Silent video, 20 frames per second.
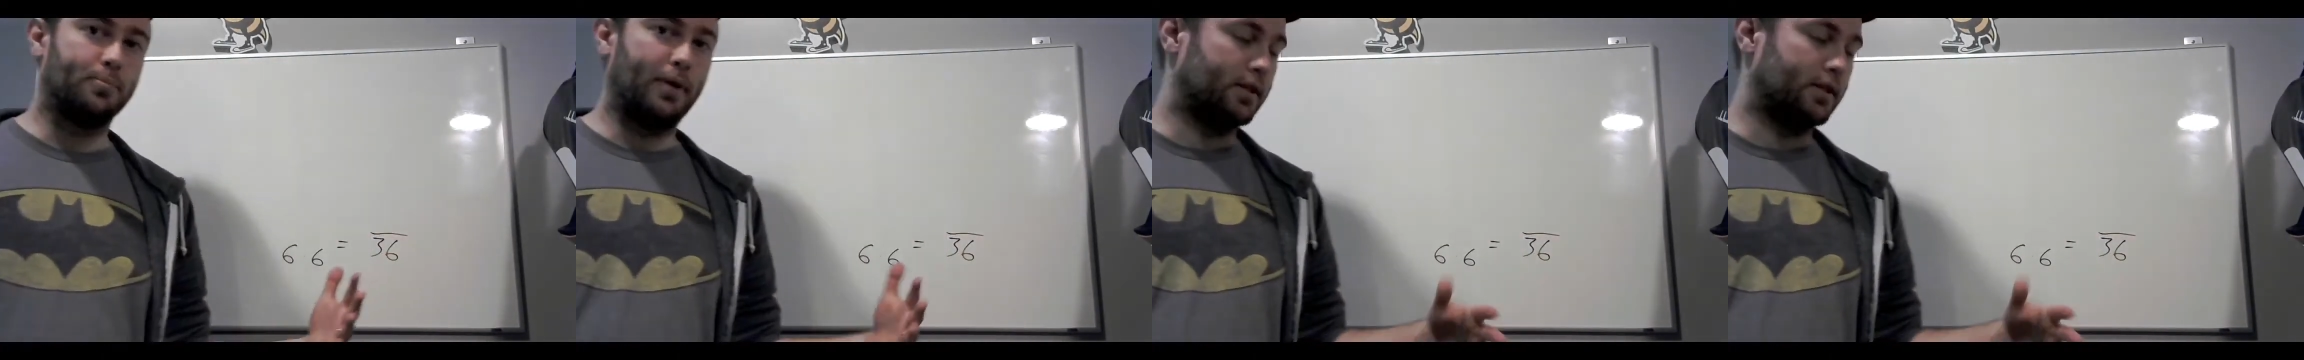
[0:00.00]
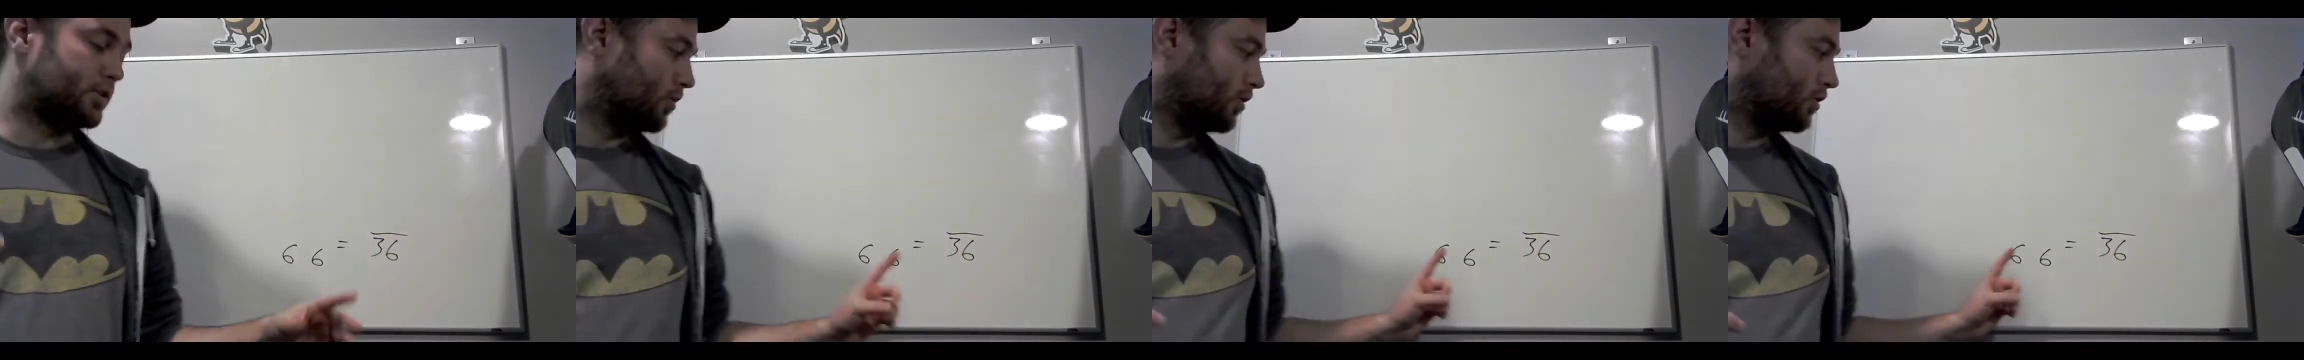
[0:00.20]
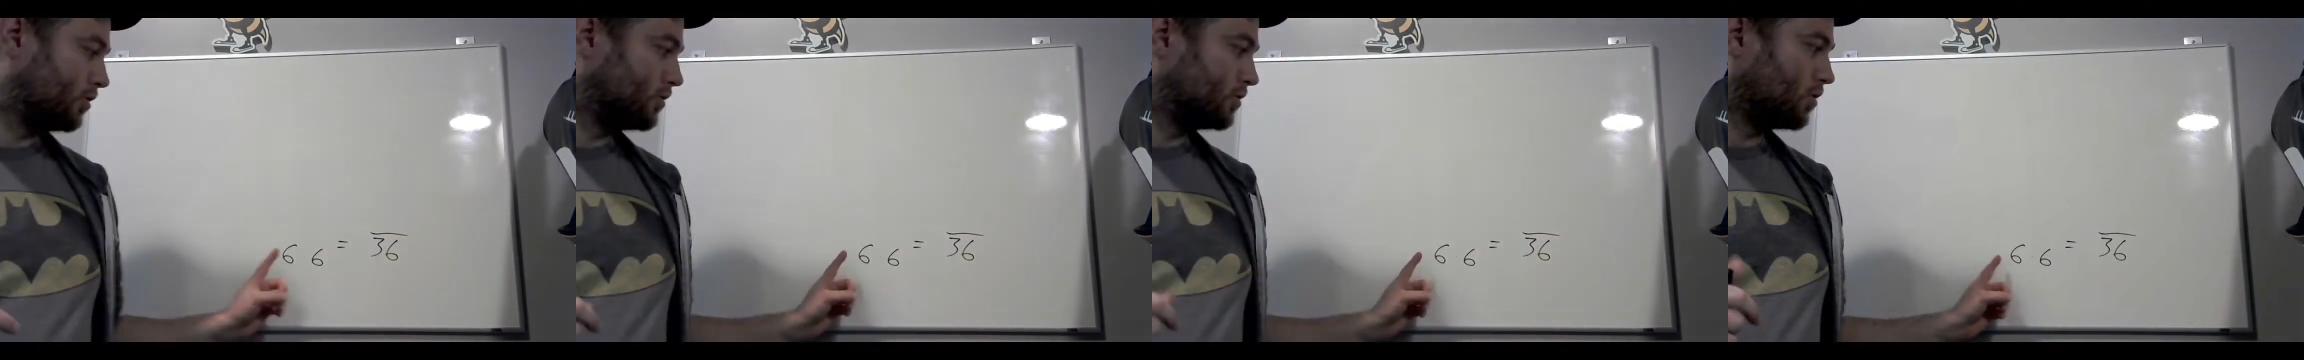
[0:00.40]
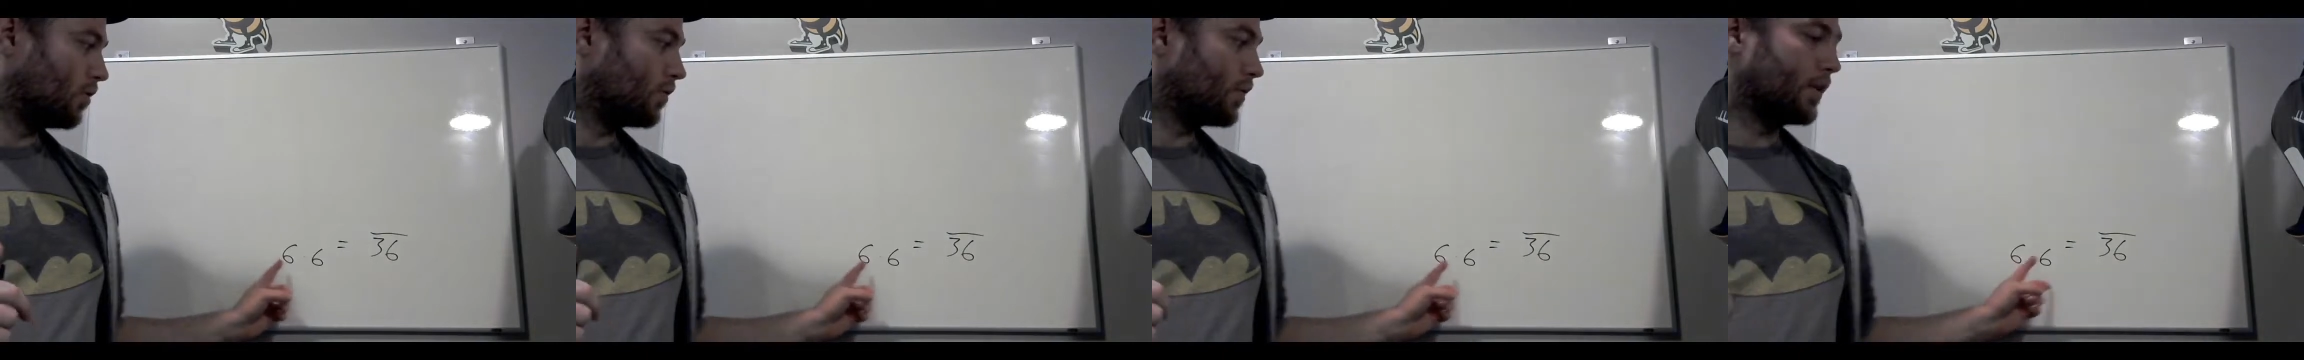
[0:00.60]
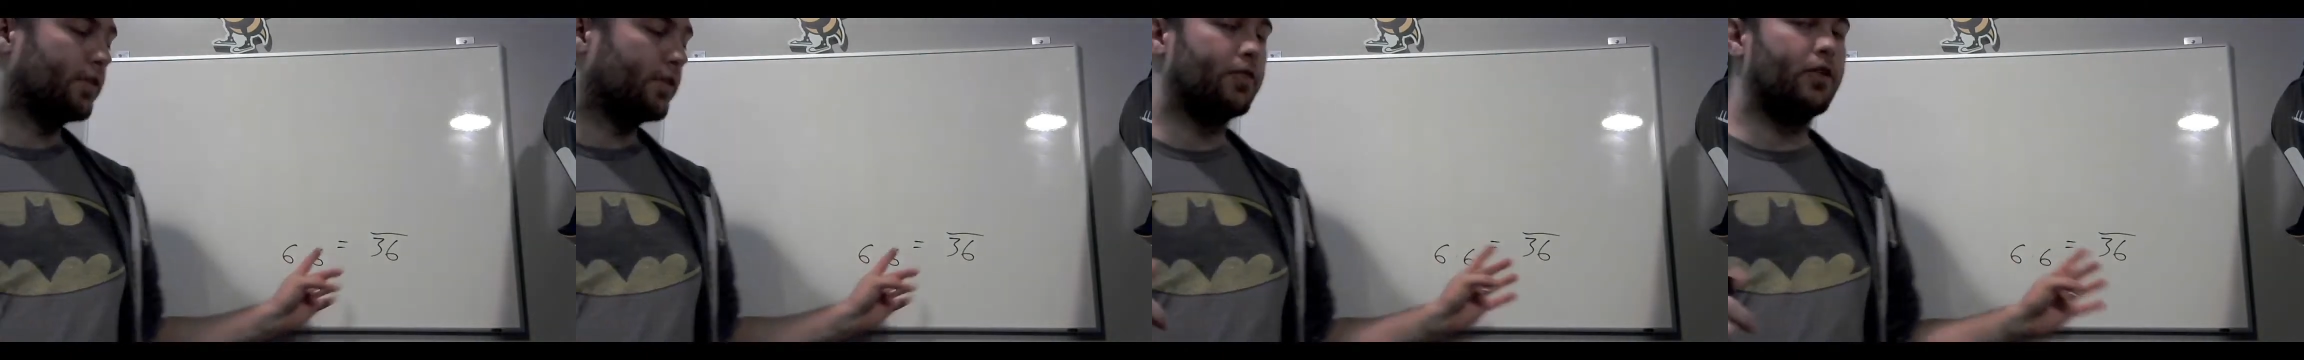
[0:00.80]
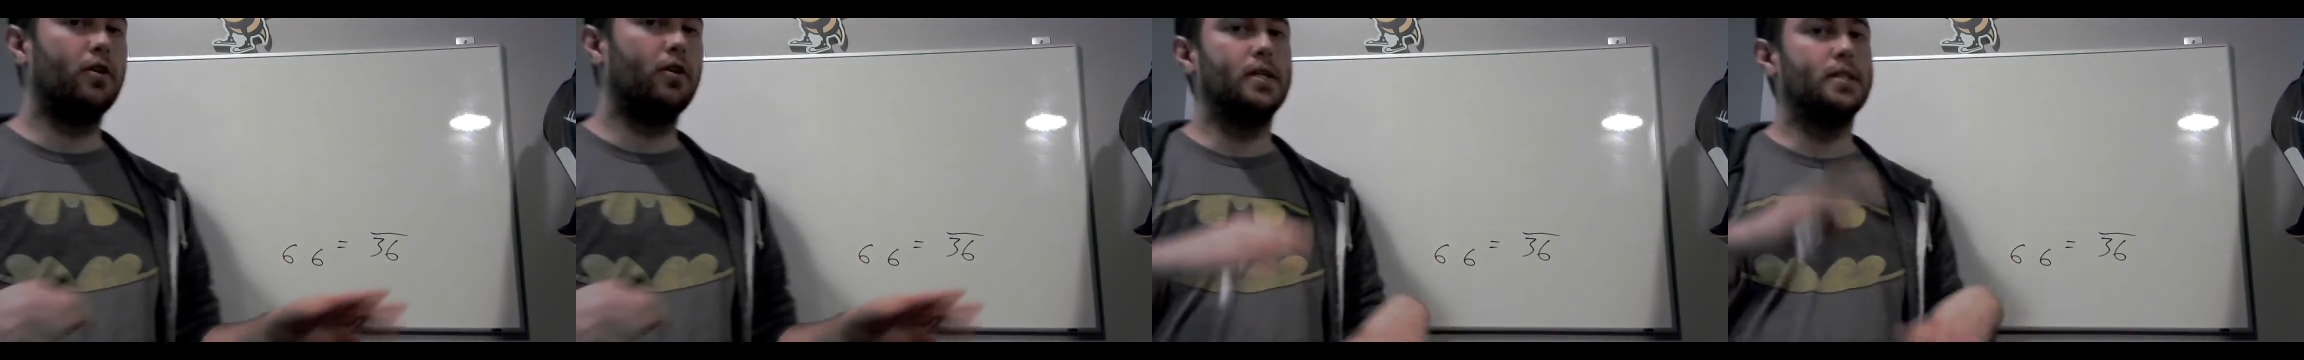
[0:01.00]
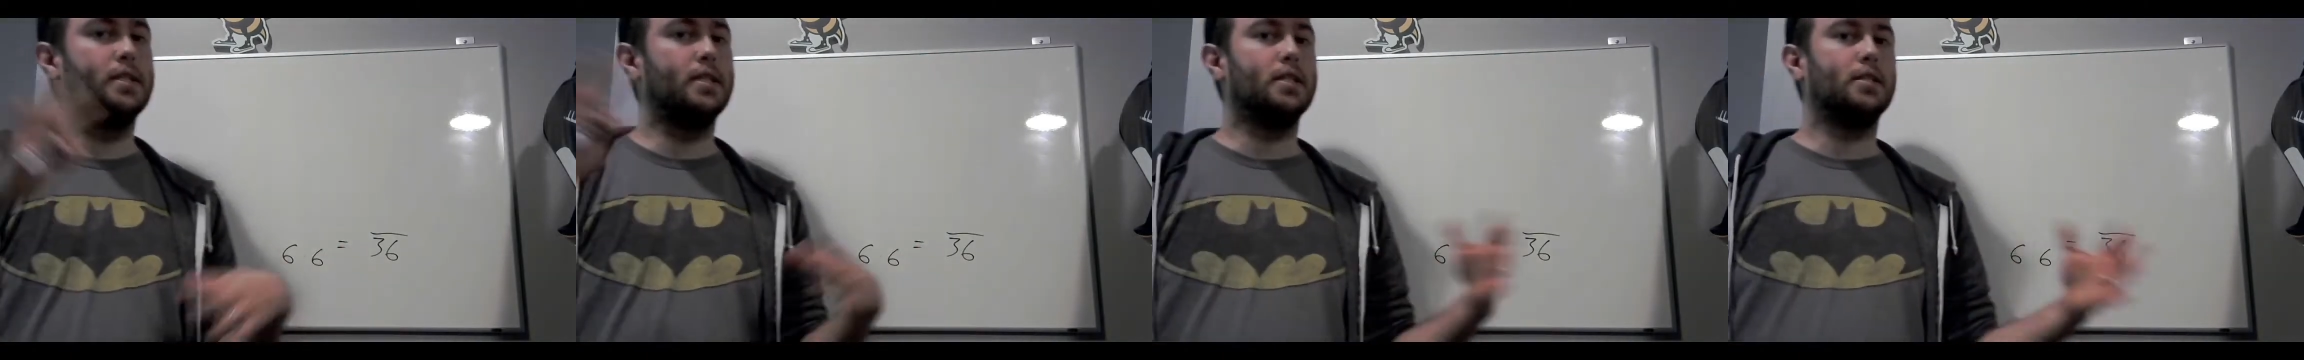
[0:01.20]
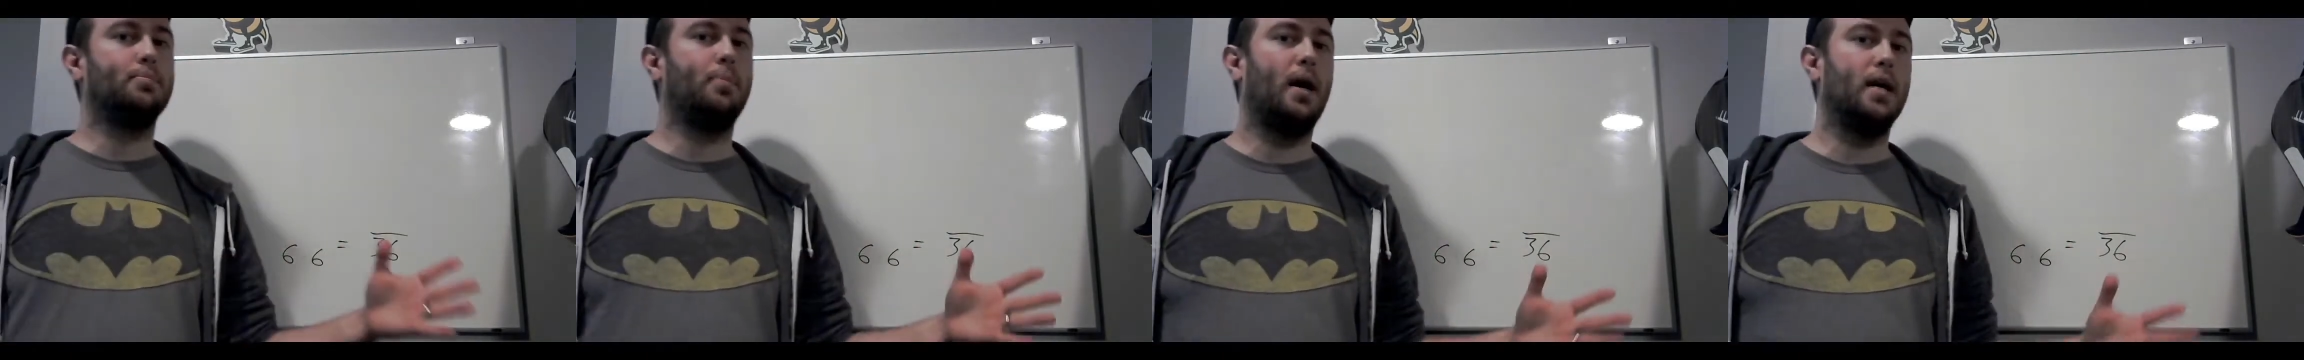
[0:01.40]
So there's only
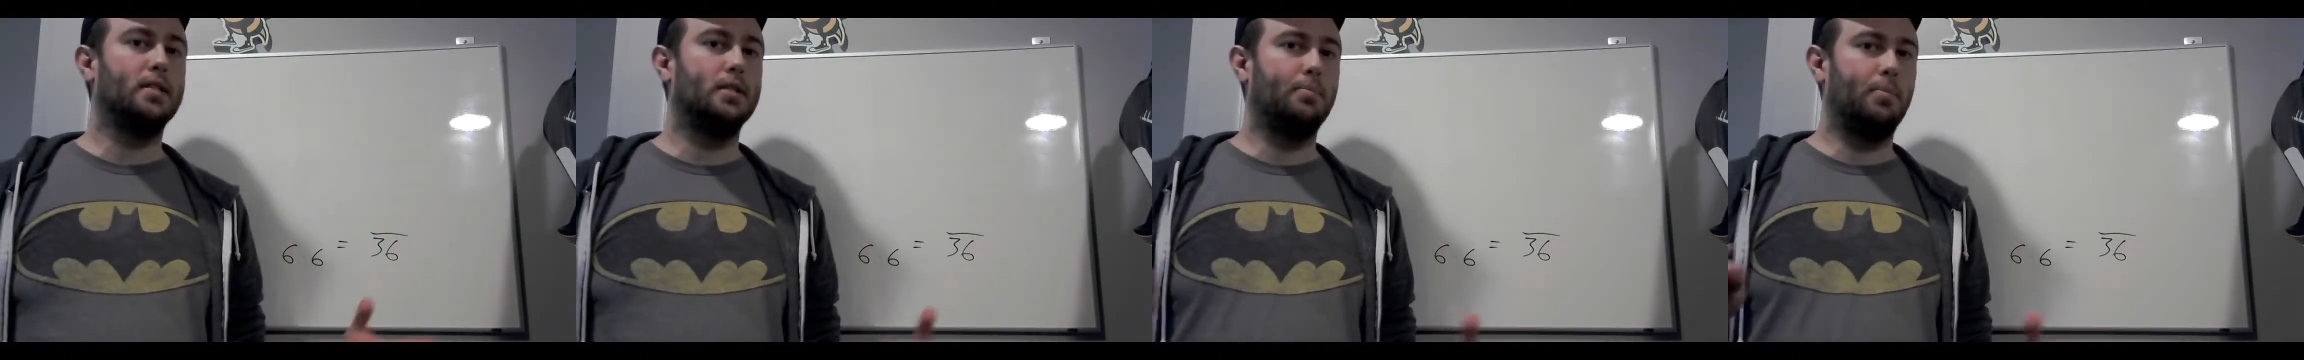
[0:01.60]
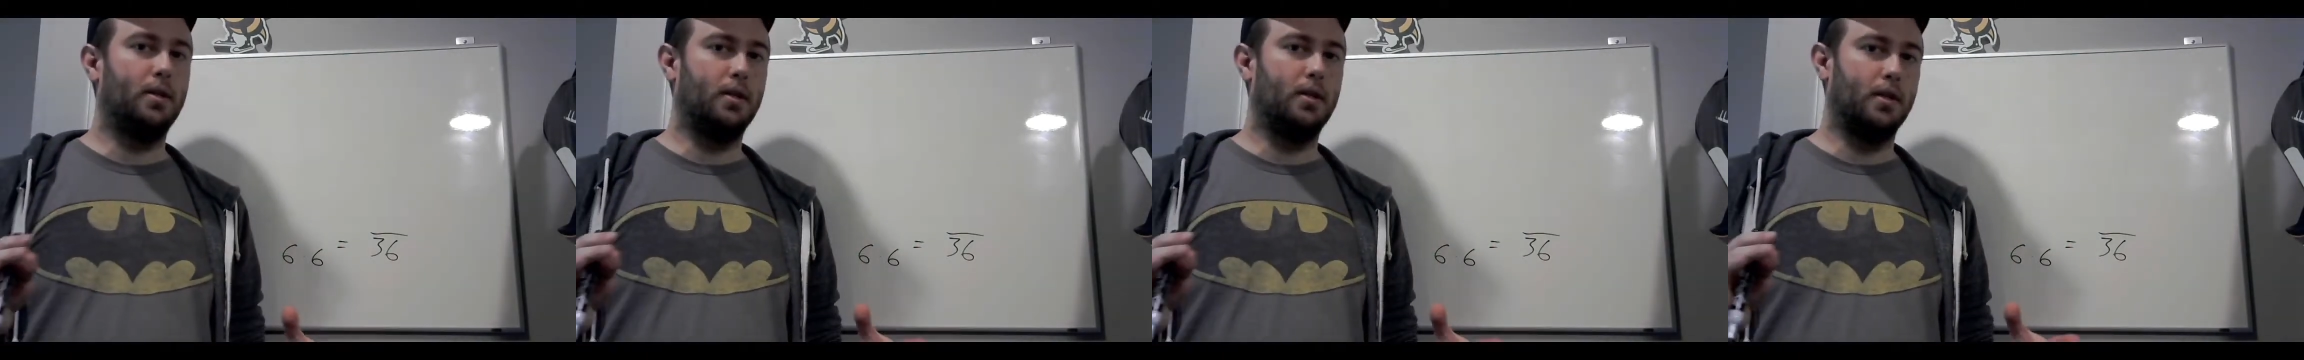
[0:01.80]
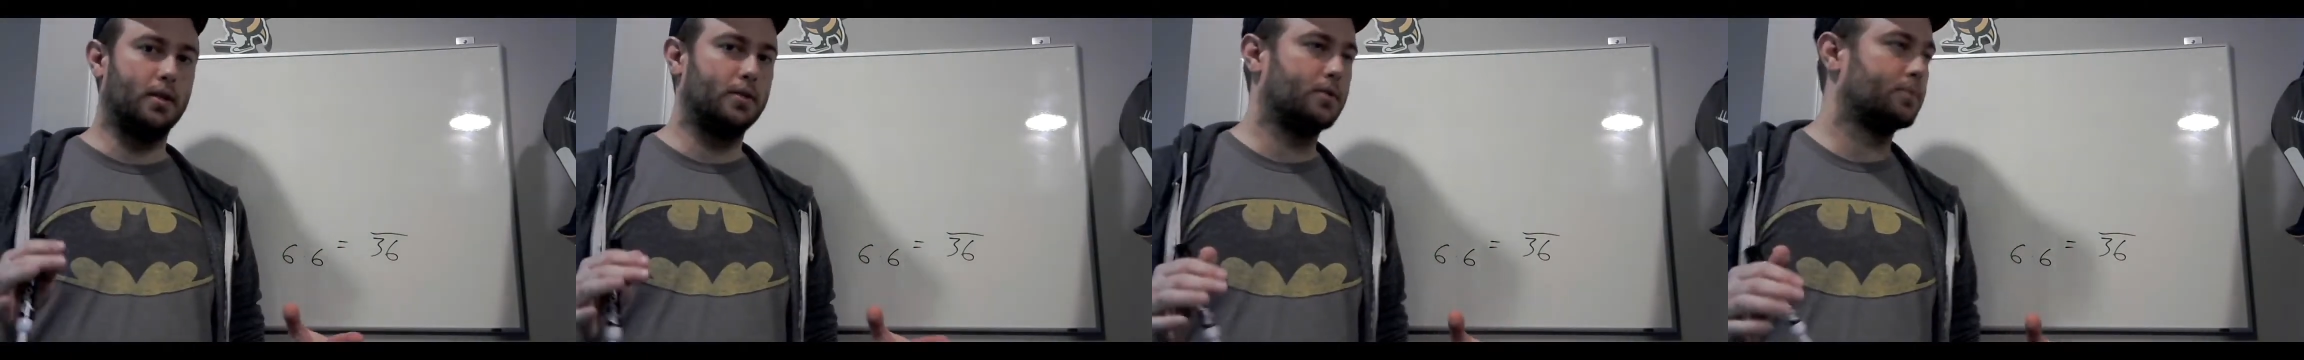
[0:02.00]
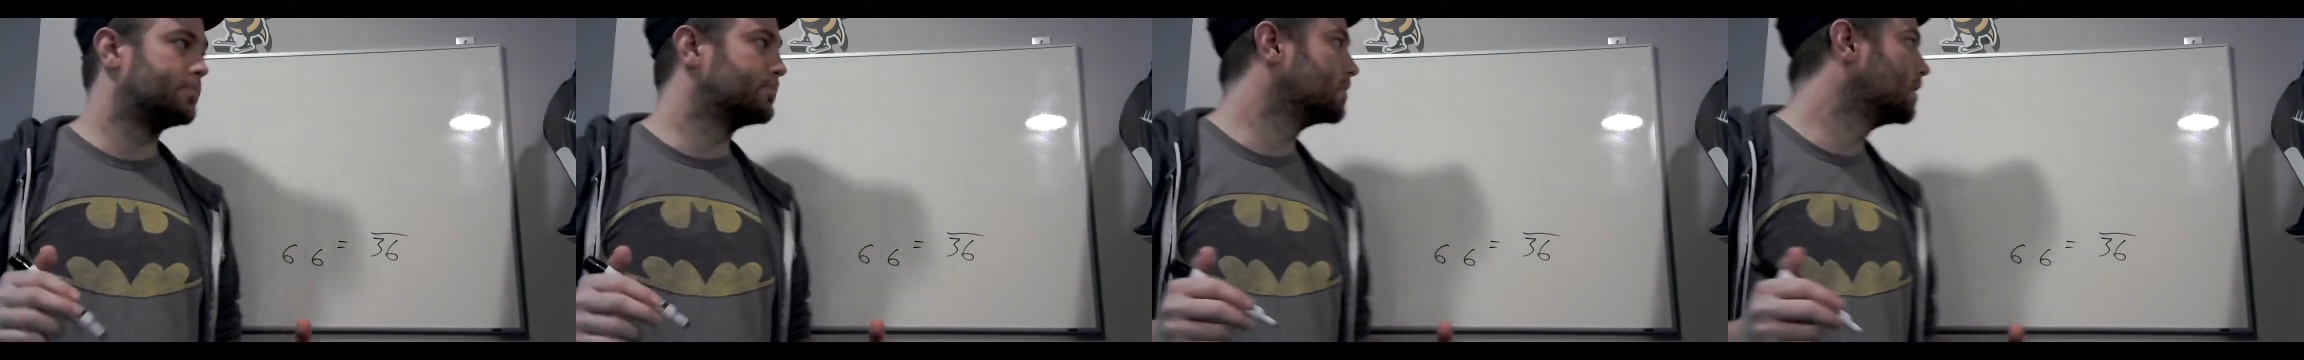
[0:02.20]
36 possibilities.